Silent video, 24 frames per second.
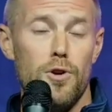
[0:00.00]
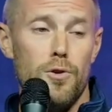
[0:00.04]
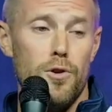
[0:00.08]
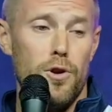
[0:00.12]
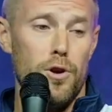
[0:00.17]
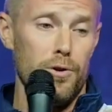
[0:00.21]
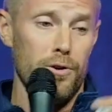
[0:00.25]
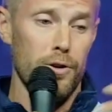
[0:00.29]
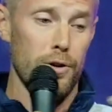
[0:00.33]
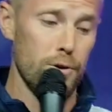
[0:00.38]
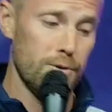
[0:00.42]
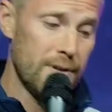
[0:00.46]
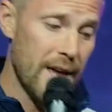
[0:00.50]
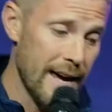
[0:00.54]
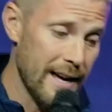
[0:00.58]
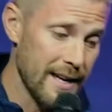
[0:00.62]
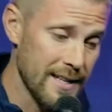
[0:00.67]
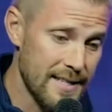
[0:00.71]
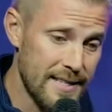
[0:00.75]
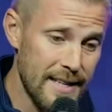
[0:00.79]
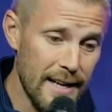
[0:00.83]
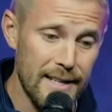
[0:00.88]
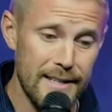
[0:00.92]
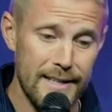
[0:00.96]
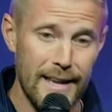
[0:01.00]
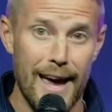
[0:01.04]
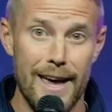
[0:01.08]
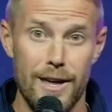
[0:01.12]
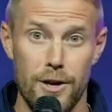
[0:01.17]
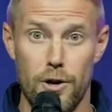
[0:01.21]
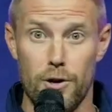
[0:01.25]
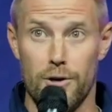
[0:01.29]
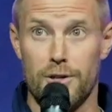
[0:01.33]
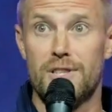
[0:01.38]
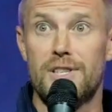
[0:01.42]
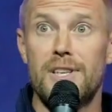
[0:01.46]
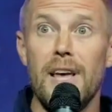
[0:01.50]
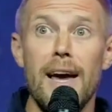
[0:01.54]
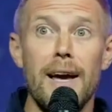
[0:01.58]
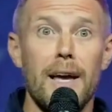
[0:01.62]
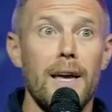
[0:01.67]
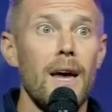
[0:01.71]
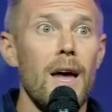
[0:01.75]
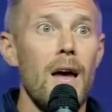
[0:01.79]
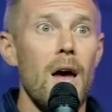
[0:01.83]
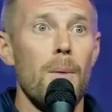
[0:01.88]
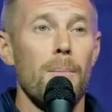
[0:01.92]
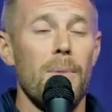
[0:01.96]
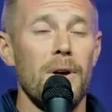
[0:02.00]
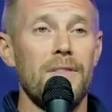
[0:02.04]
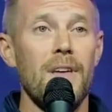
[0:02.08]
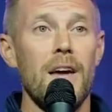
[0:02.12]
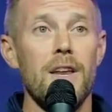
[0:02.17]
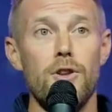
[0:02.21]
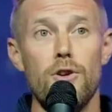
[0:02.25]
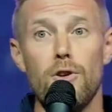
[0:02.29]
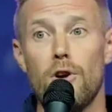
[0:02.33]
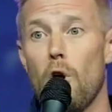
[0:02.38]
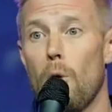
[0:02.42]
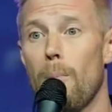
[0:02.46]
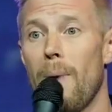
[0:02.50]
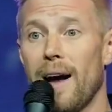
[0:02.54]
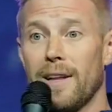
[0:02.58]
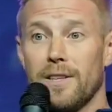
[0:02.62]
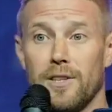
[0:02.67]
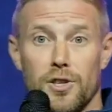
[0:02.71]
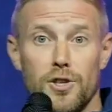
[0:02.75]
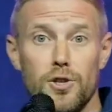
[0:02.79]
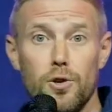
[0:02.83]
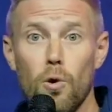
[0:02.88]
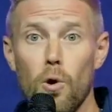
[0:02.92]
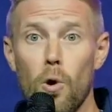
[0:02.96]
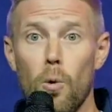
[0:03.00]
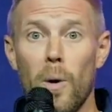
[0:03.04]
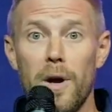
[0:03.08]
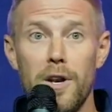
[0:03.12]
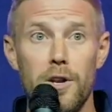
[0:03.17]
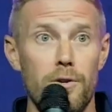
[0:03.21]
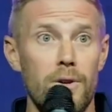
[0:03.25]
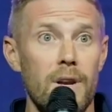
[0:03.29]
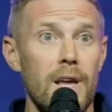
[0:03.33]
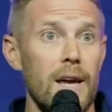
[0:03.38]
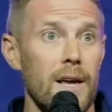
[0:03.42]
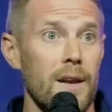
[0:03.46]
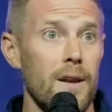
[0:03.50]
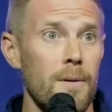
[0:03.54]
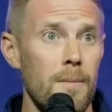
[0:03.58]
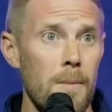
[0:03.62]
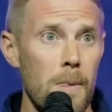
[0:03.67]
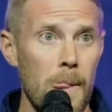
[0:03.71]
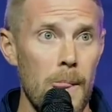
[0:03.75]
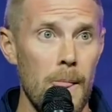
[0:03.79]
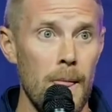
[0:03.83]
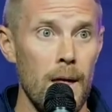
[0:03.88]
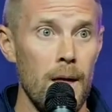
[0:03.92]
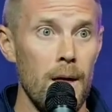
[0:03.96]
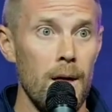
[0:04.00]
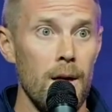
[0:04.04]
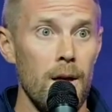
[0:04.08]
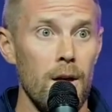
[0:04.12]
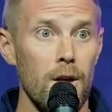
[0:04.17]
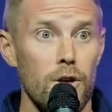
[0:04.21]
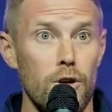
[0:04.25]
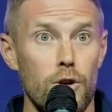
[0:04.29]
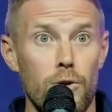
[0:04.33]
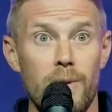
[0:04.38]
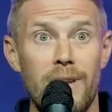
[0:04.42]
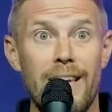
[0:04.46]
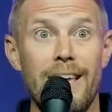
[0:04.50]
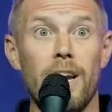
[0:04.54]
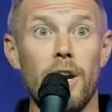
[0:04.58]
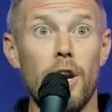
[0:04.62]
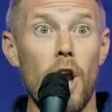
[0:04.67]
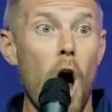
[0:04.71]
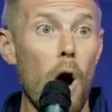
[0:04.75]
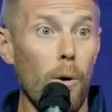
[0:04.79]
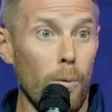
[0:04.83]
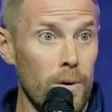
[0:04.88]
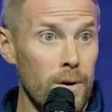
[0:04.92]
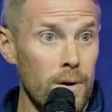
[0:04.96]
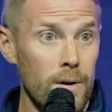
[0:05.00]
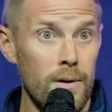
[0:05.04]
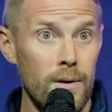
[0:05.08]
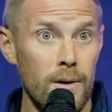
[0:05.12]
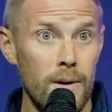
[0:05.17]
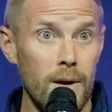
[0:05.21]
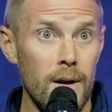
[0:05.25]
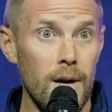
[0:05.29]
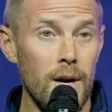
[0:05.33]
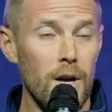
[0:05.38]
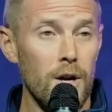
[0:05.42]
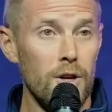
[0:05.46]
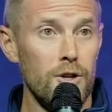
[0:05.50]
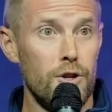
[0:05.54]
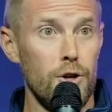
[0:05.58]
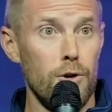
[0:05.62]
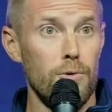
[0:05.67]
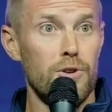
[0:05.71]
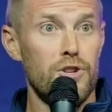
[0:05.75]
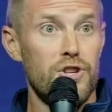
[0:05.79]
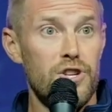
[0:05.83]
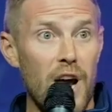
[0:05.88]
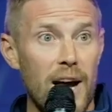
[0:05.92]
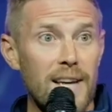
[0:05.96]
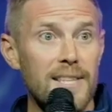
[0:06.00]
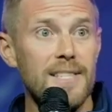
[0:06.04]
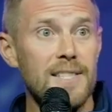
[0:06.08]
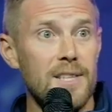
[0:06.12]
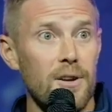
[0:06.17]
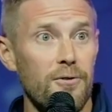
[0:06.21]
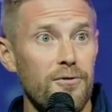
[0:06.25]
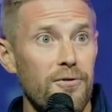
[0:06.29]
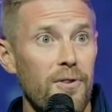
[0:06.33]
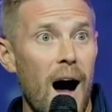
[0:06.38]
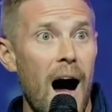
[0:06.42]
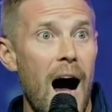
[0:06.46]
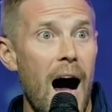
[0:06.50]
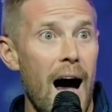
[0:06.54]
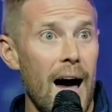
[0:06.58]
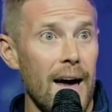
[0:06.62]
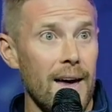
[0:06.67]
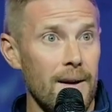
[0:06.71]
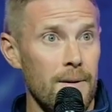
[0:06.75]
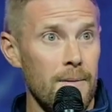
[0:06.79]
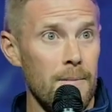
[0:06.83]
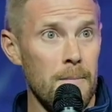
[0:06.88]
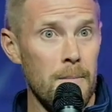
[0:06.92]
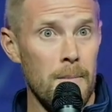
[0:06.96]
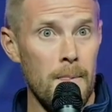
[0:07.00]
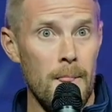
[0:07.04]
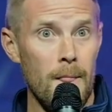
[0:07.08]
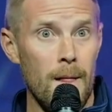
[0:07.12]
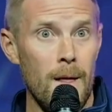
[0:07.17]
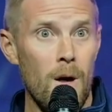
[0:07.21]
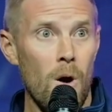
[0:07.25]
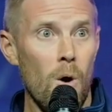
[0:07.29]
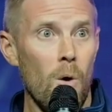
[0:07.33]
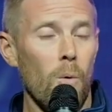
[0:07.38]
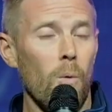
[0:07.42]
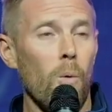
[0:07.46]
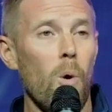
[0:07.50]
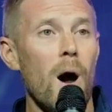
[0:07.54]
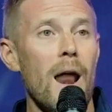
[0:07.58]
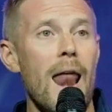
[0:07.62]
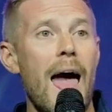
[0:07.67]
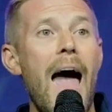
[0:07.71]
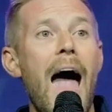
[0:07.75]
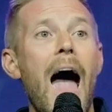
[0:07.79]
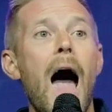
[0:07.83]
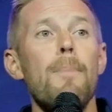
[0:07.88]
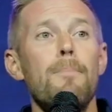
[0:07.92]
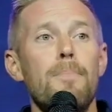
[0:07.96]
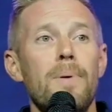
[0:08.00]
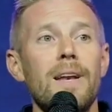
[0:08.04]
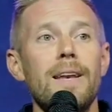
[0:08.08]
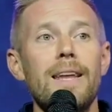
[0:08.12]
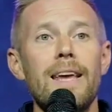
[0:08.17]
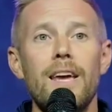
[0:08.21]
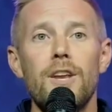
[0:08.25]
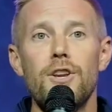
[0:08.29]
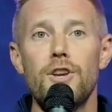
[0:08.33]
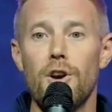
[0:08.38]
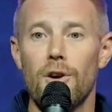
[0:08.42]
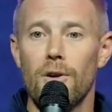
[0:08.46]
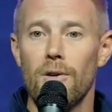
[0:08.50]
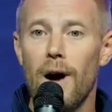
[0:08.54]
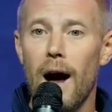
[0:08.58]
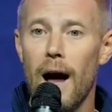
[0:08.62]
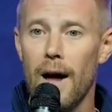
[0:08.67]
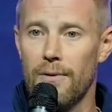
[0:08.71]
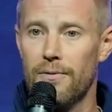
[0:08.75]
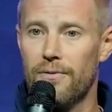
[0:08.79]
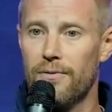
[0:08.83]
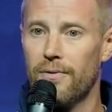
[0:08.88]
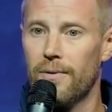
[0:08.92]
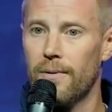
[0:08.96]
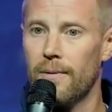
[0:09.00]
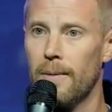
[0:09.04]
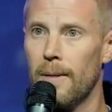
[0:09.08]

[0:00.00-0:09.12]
You take a sick day, you're sick, but then you go back to school. What do you need? You need a note to justify what happened in your life,